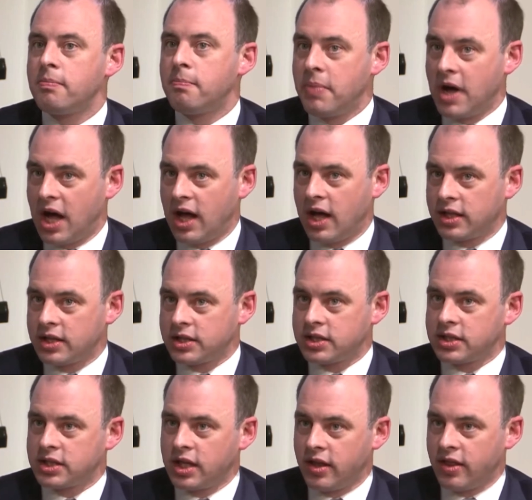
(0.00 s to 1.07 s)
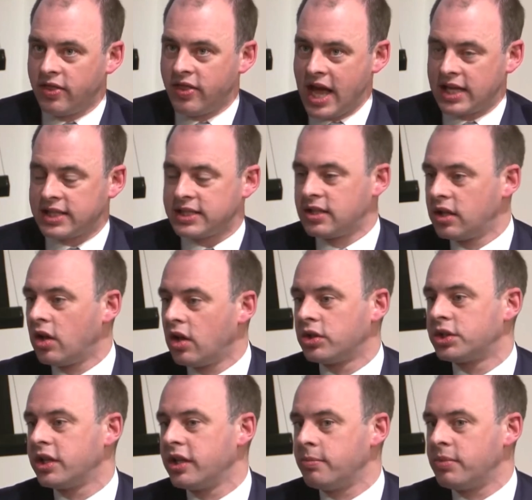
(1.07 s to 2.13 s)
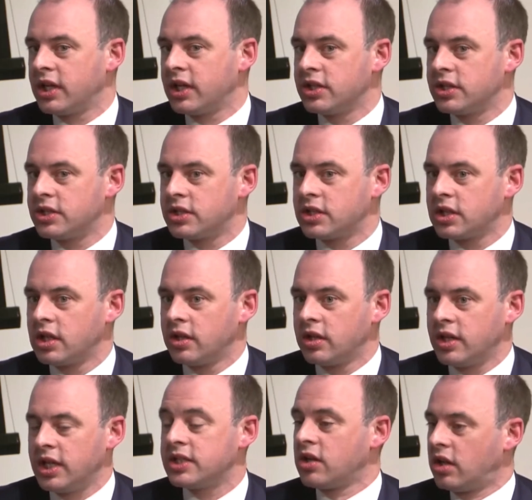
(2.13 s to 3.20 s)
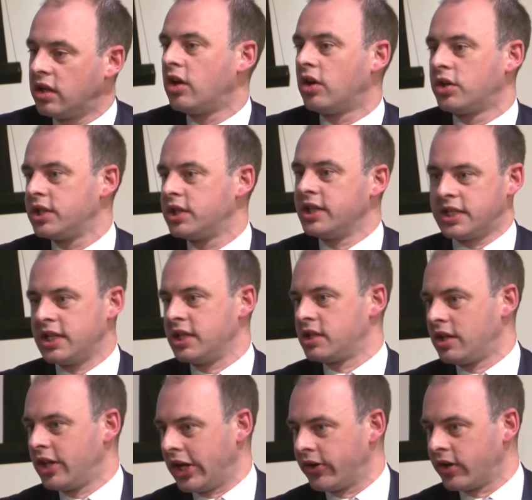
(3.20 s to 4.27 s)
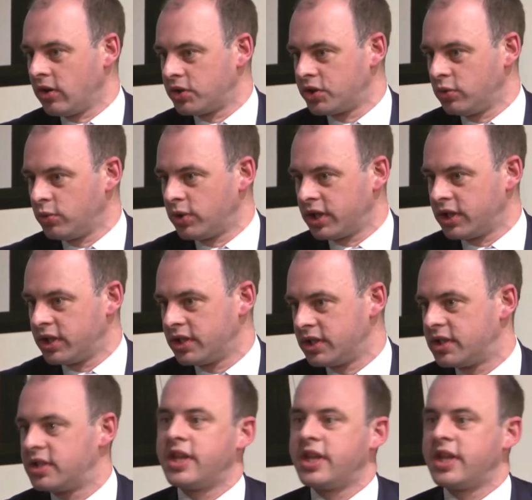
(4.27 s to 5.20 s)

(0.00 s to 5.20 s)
but that's largely because these are largely seasonal agricultural workers.